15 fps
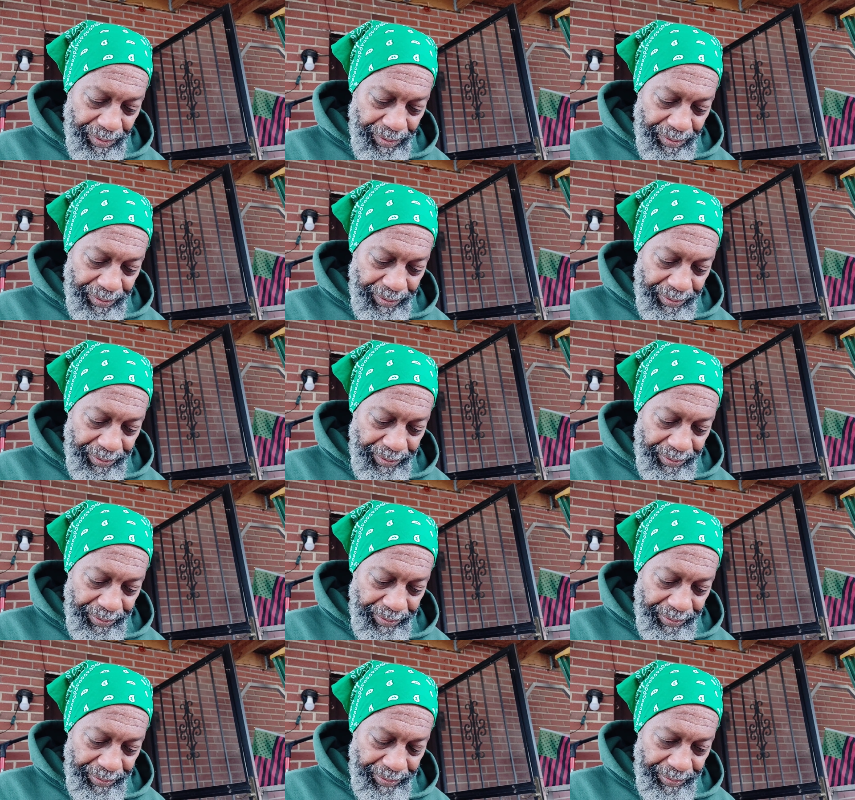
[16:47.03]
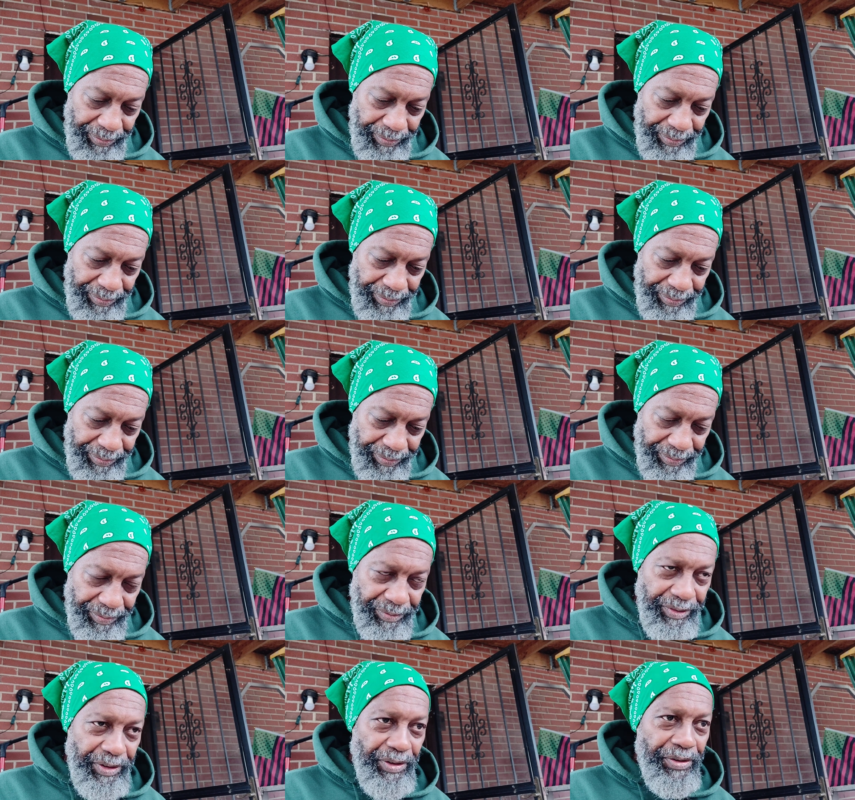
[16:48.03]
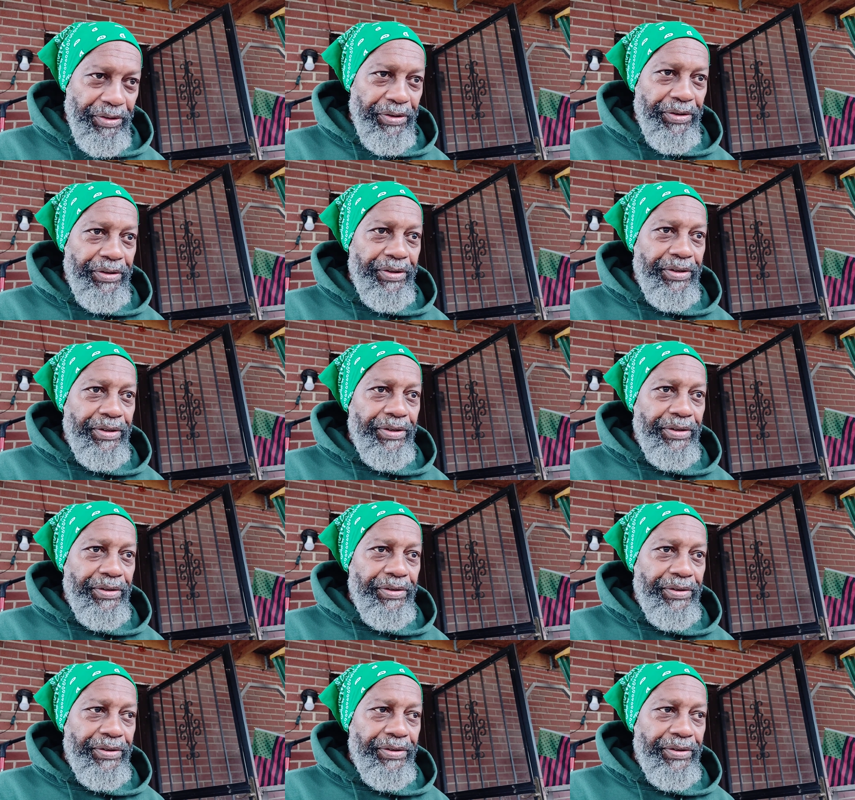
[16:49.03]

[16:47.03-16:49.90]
(no one is talking)